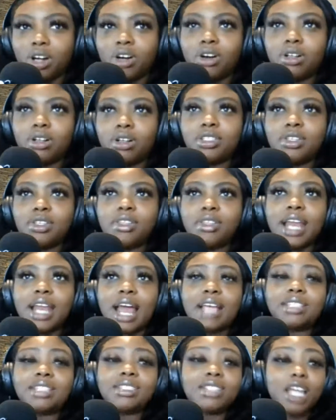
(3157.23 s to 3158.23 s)
on so that
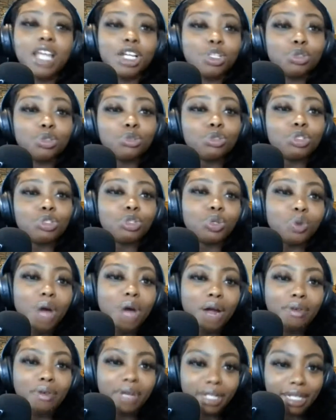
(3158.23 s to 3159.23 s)
I stay true to who I
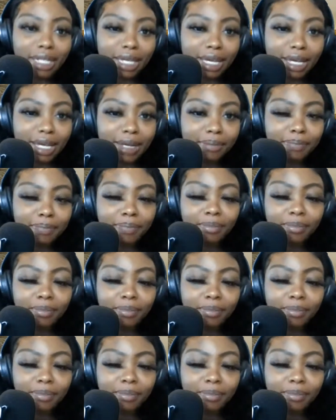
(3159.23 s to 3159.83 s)
really am.